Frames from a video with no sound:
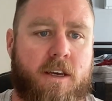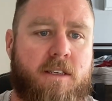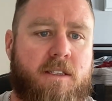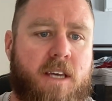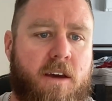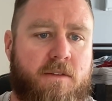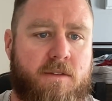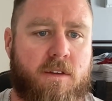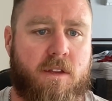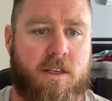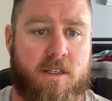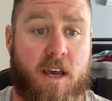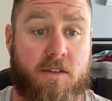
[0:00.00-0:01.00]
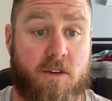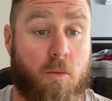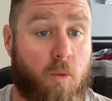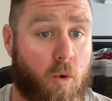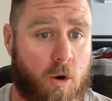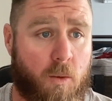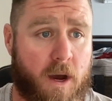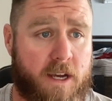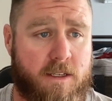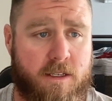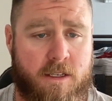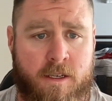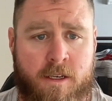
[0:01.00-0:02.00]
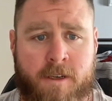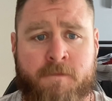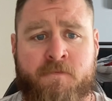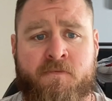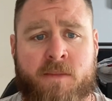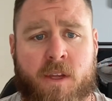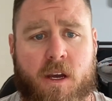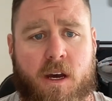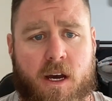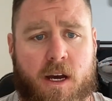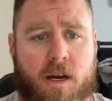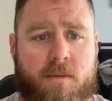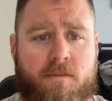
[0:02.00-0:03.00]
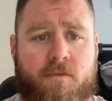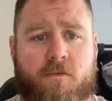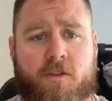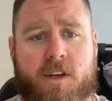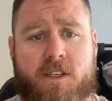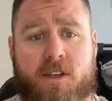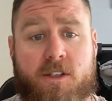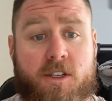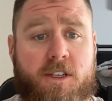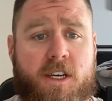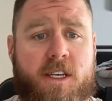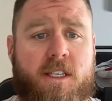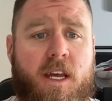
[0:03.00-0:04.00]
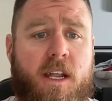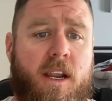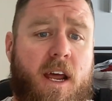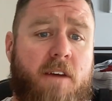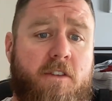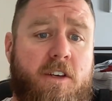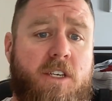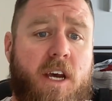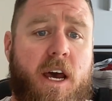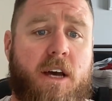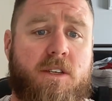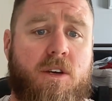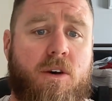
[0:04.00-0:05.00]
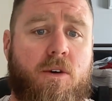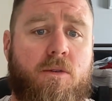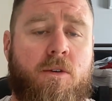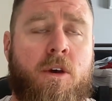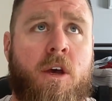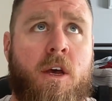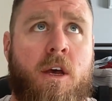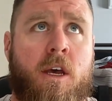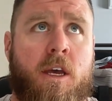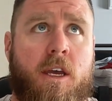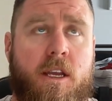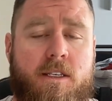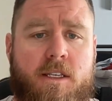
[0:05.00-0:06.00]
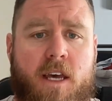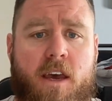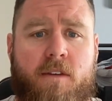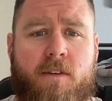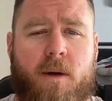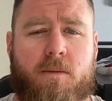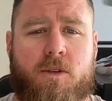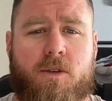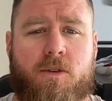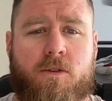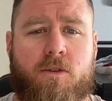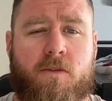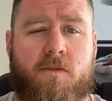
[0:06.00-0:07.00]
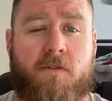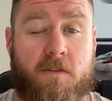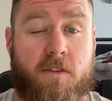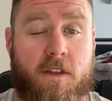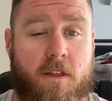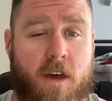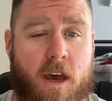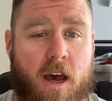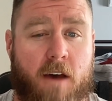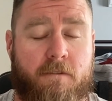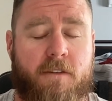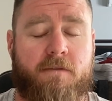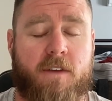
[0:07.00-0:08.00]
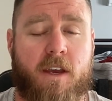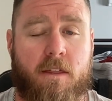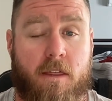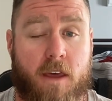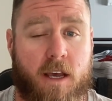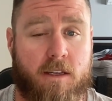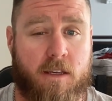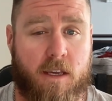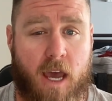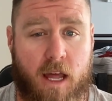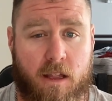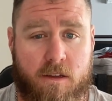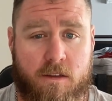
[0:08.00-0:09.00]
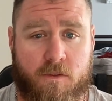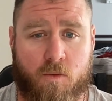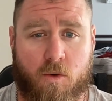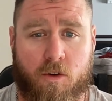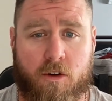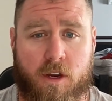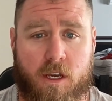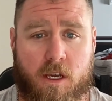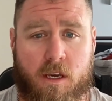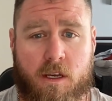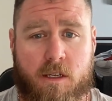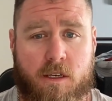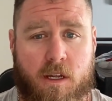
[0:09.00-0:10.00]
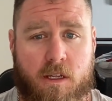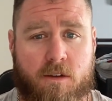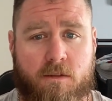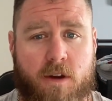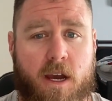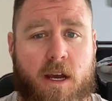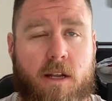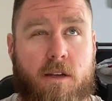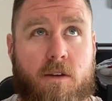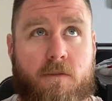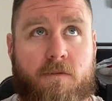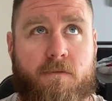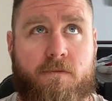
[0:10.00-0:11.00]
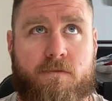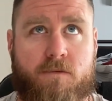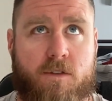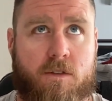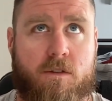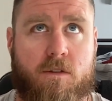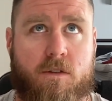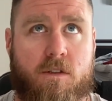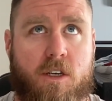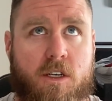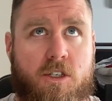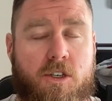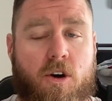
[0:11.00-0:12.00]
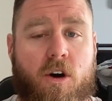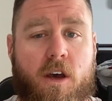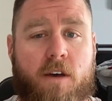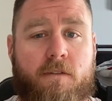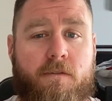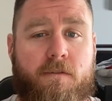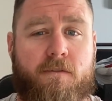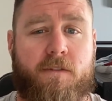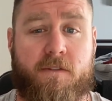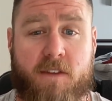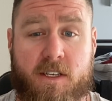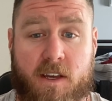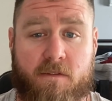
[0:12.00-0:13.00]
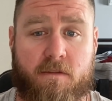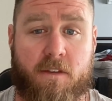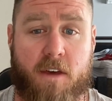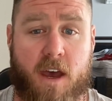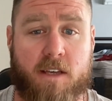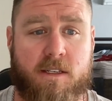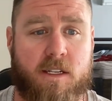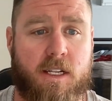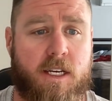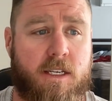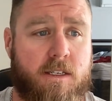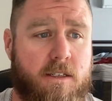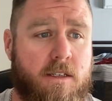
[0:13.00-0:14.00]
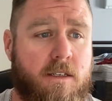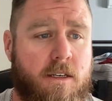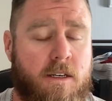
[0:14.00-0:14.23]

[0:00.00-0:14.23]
saves on water waste. Research suggests that an average household can save up to 15,000 gallons of water a year, so that's around just shy of 57,000 litres.